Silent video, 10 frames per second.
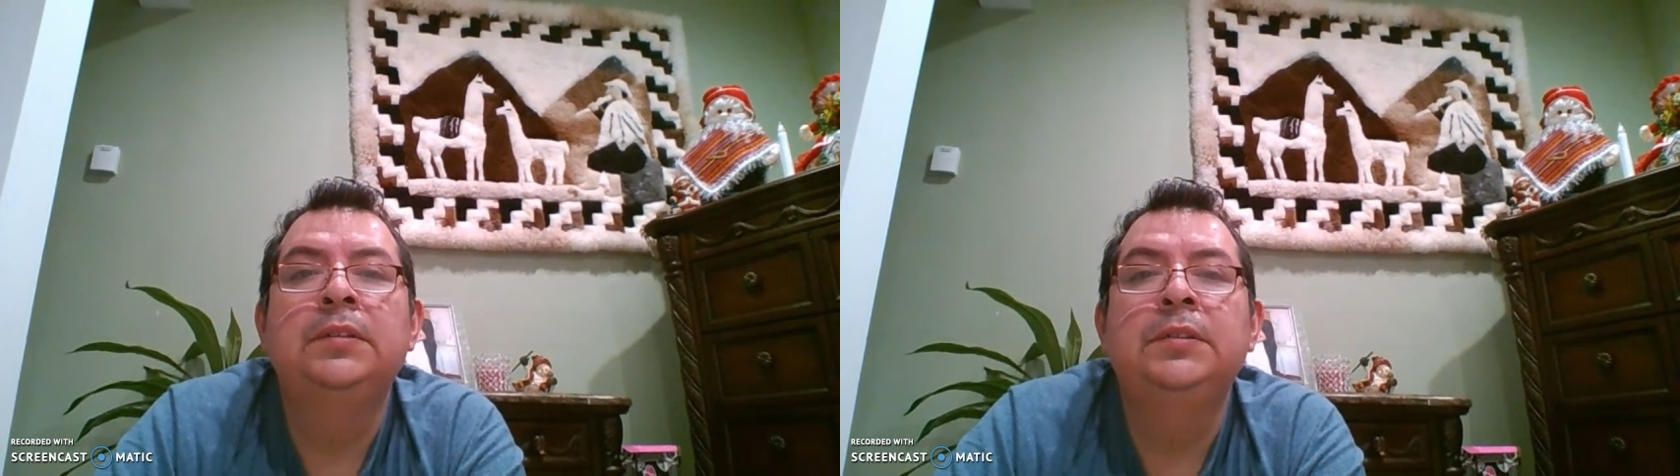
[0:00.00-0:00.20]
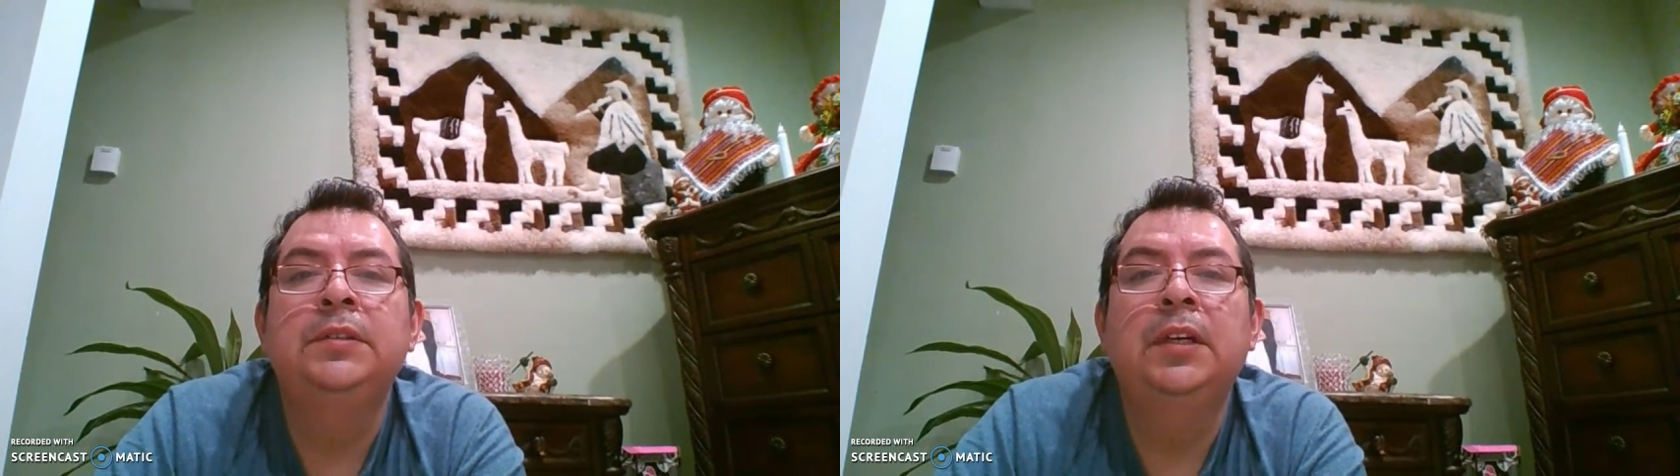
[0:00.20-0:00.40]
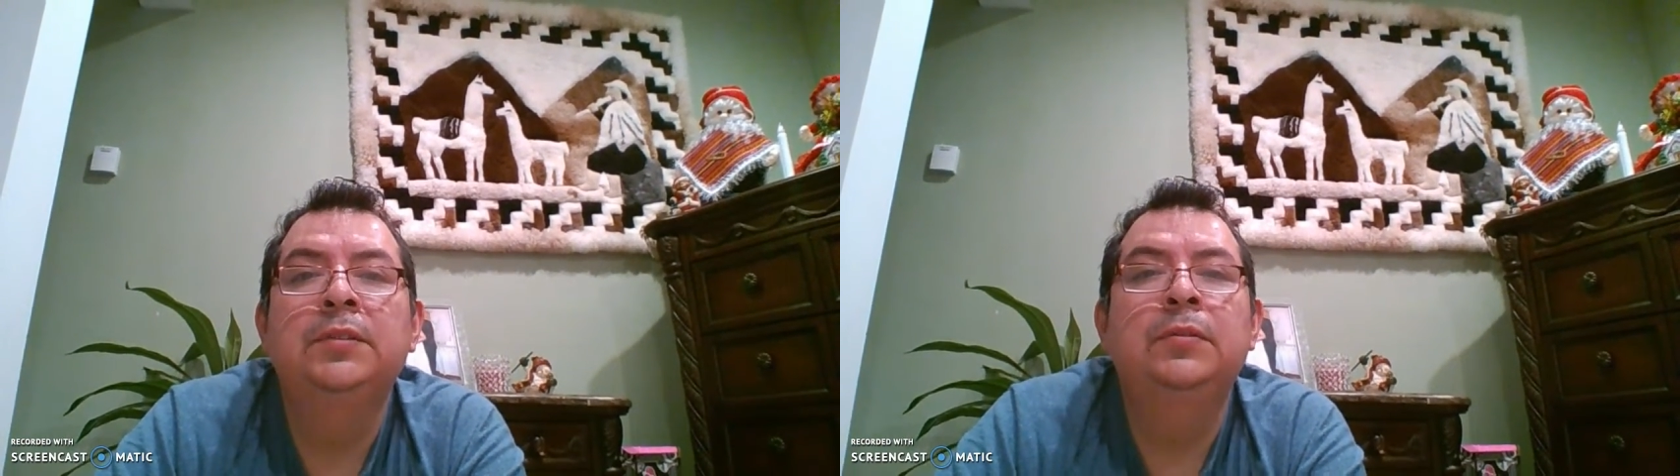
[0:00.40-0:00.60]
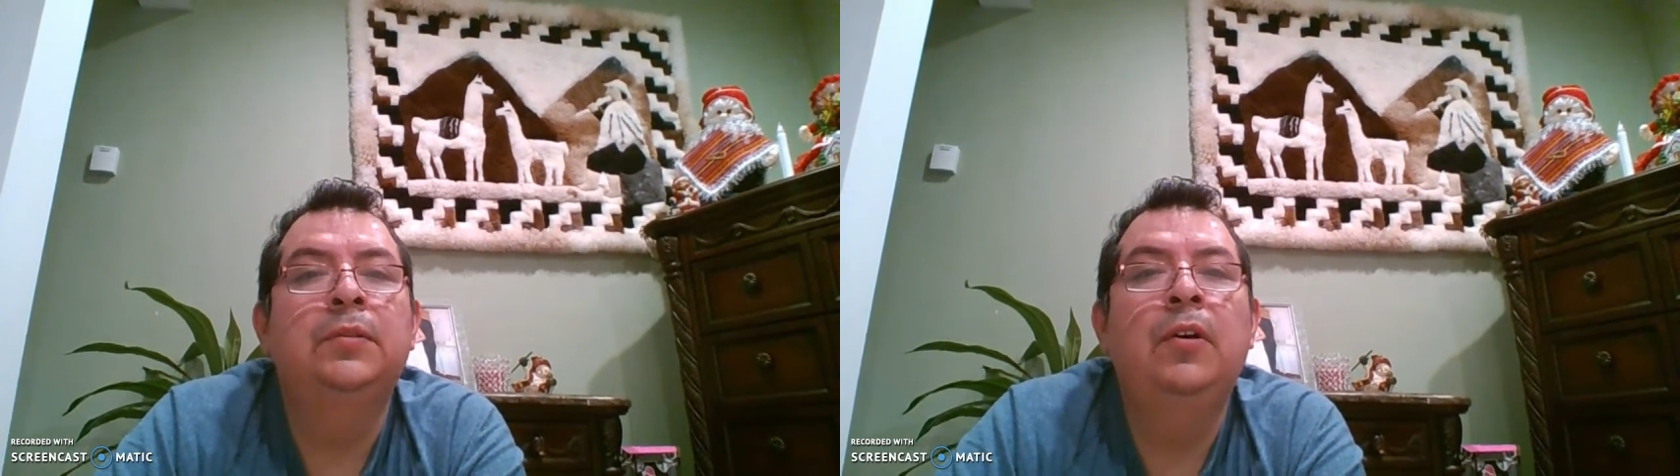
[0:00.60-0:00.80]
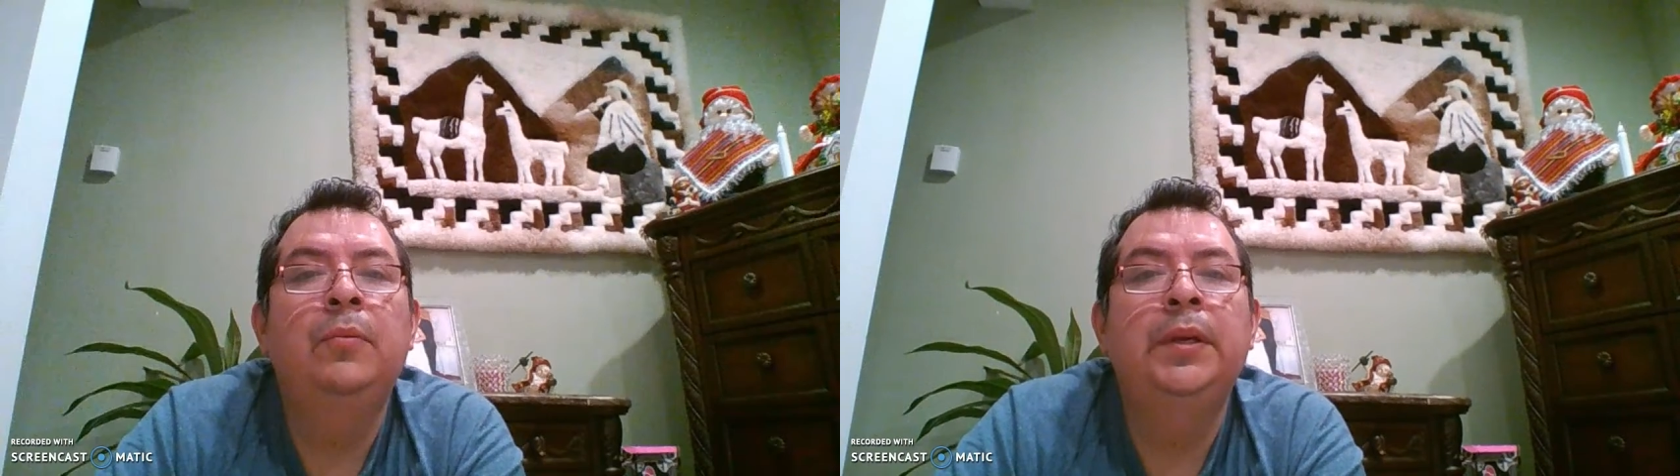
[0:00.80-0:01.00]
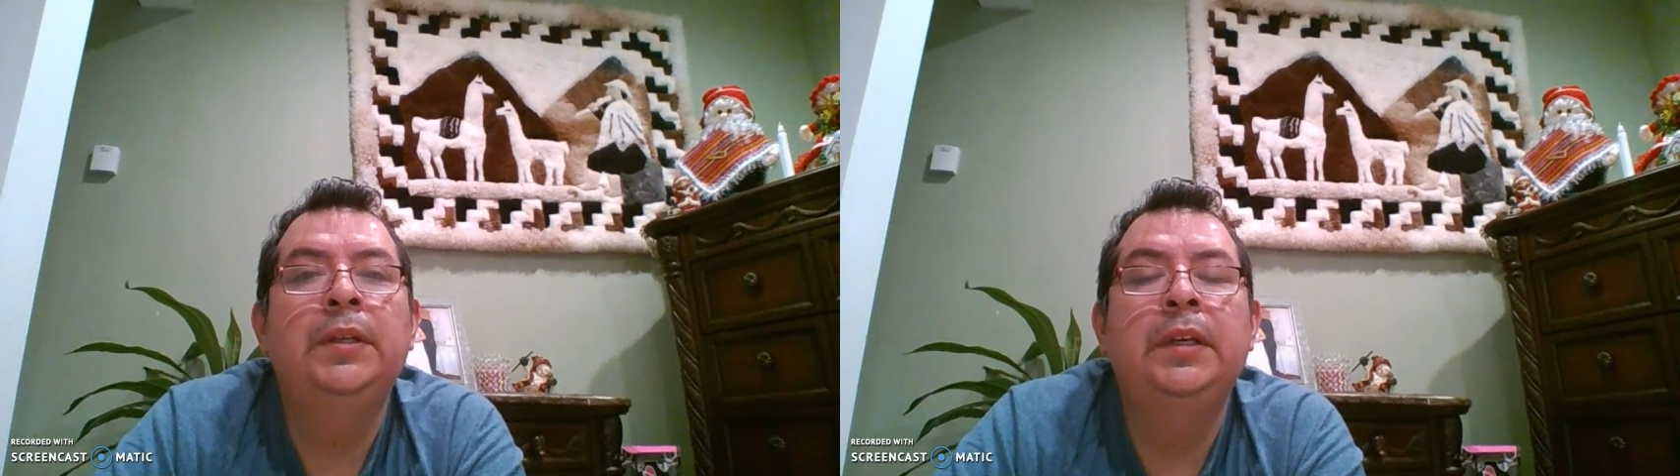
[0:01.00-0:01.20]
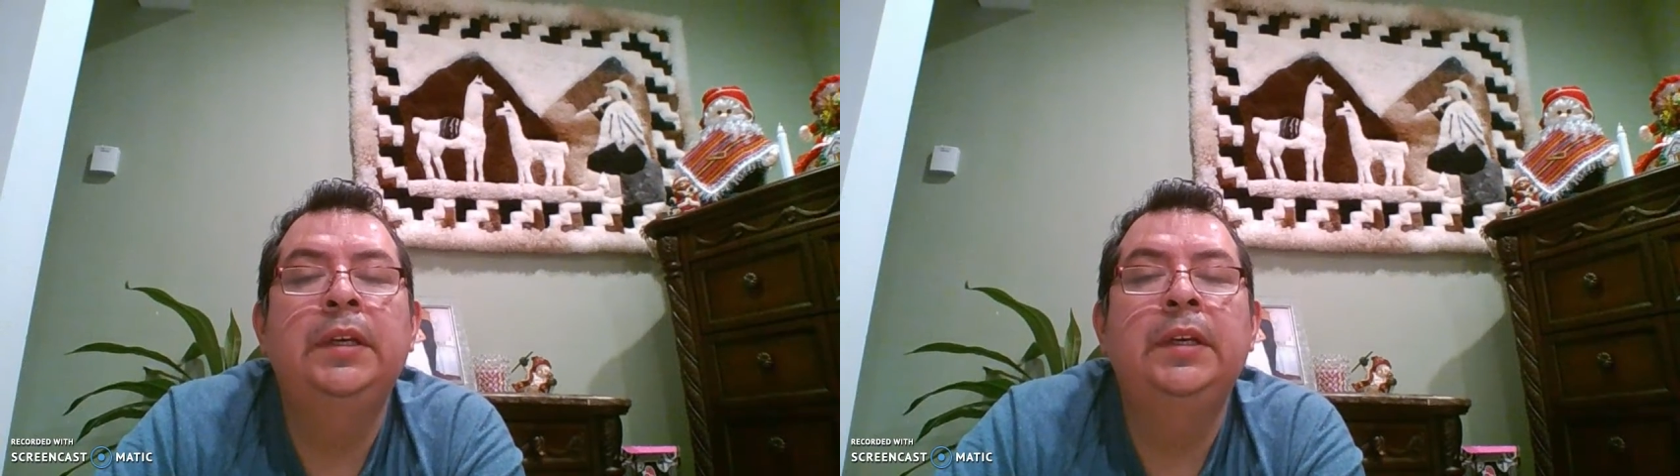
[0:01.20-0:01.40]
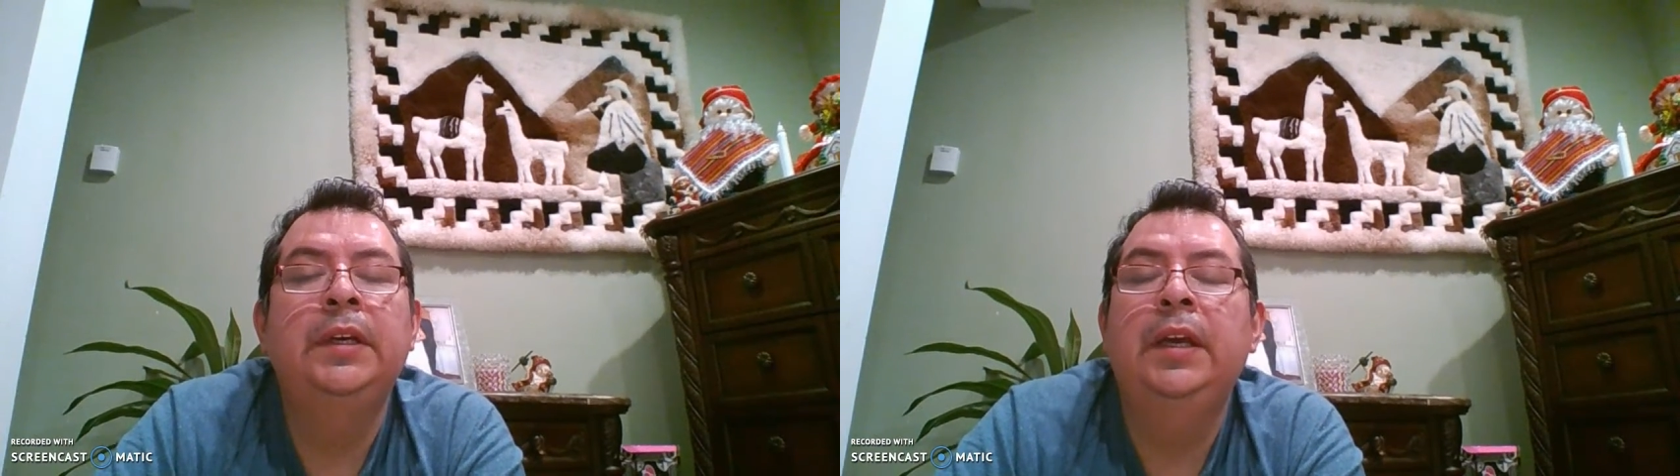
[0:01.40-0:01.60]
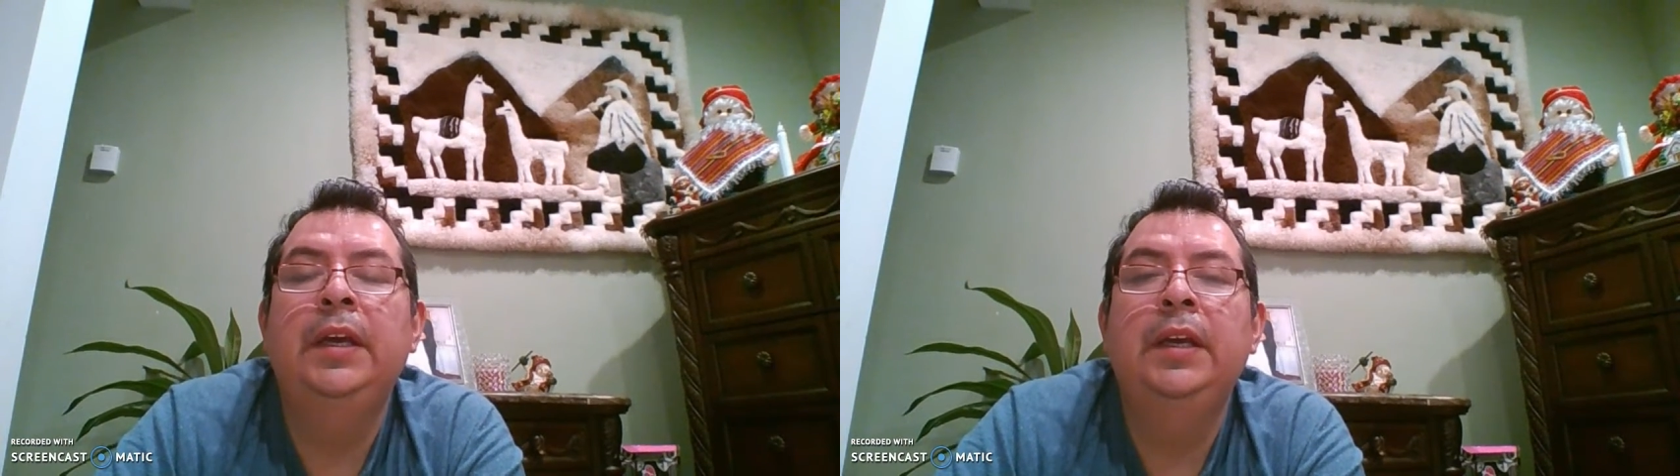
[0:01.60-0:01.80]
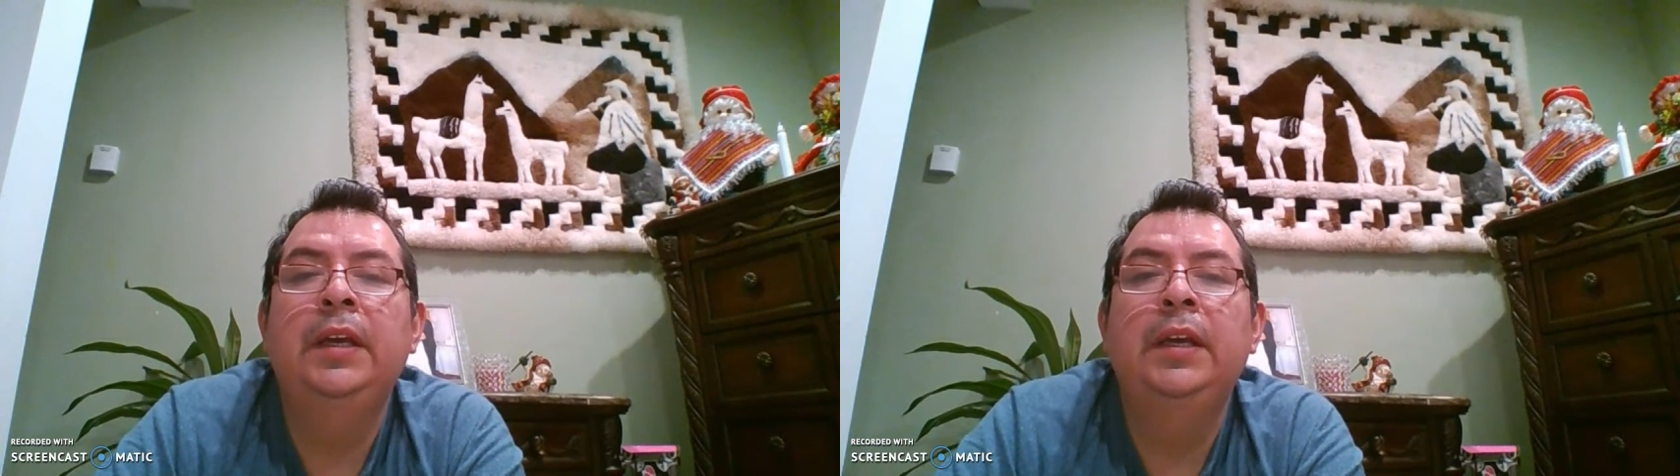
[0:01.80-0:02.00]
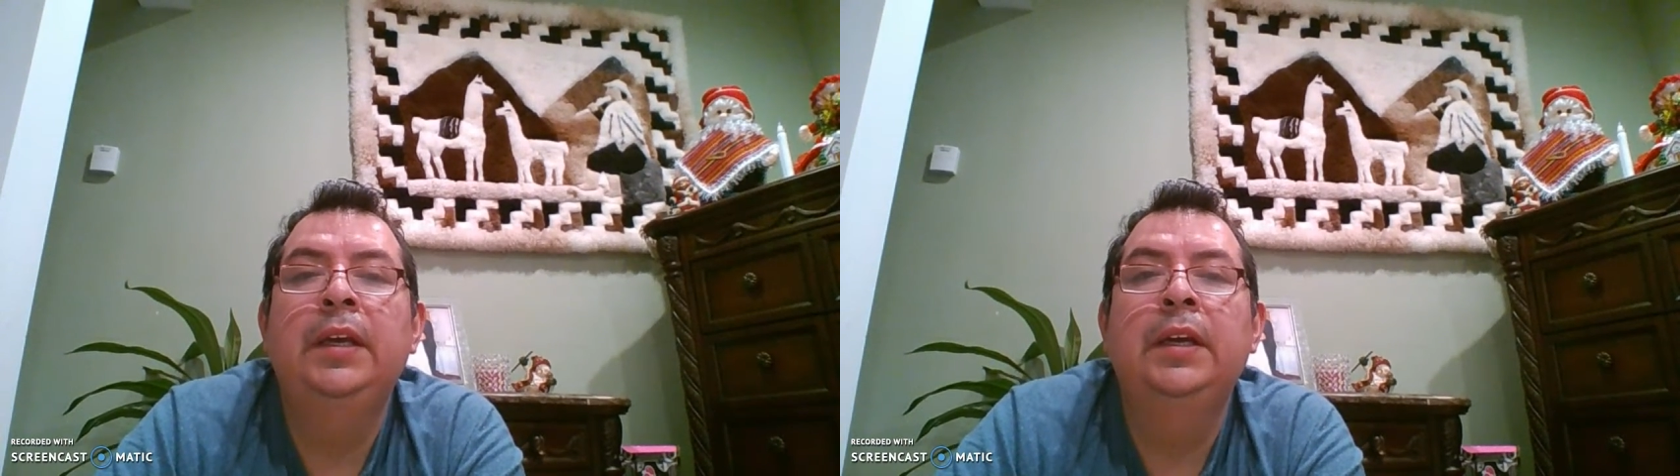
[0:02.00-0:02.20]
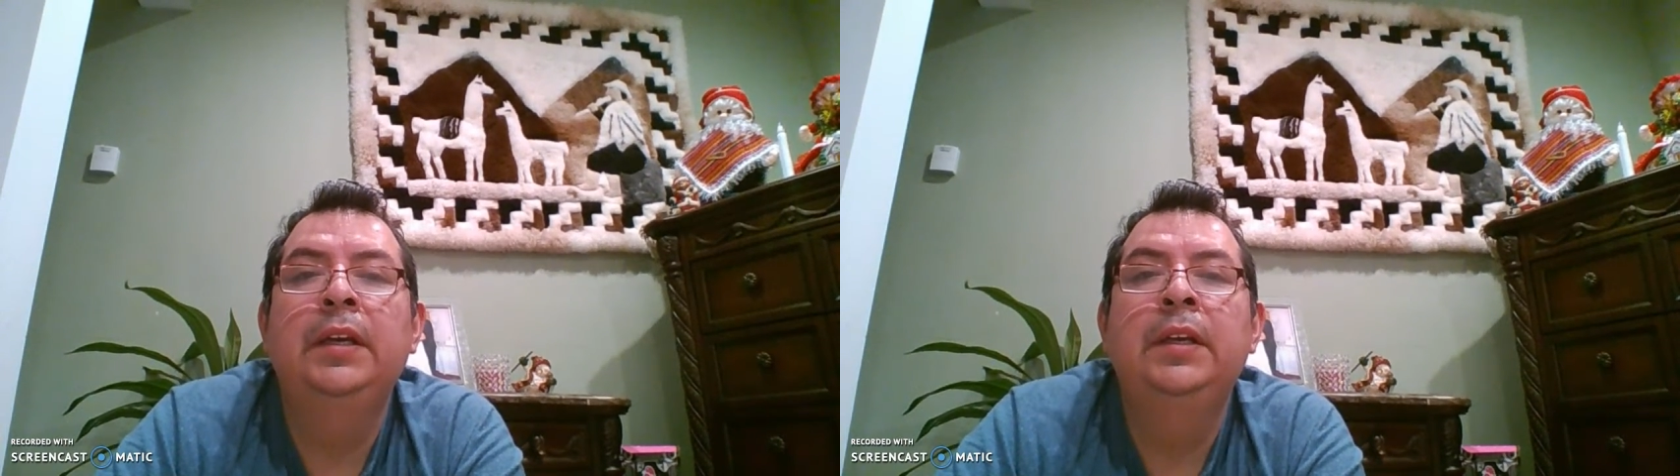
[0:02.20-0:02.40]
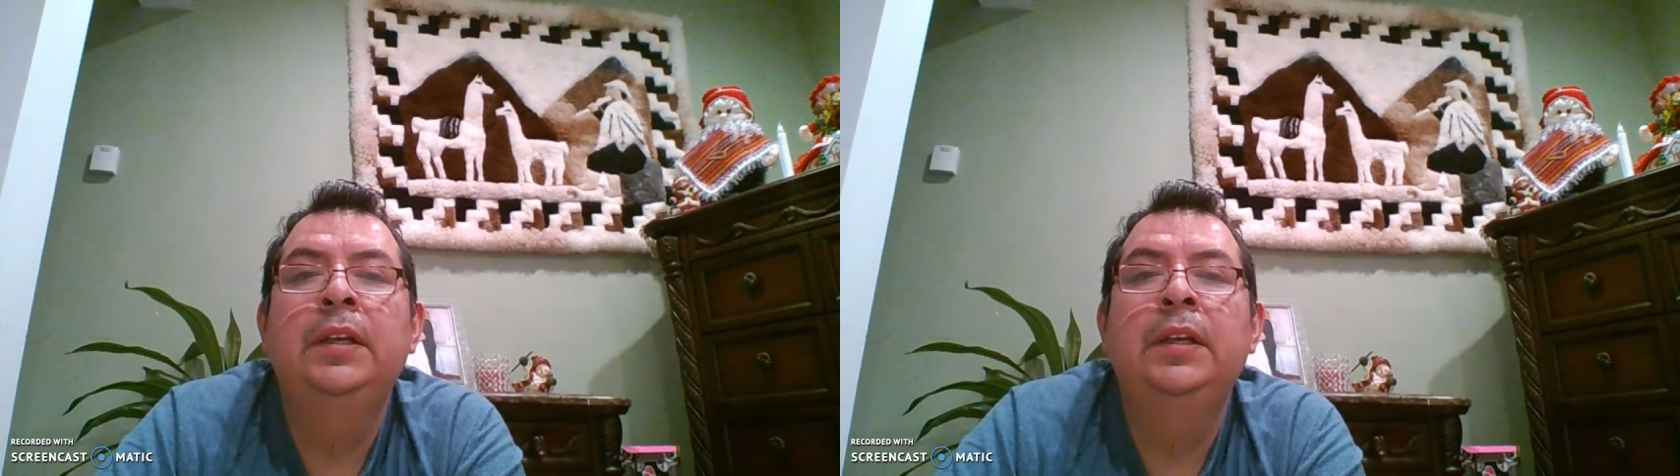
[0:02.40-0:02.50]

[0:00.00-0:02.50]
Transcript: just to comment and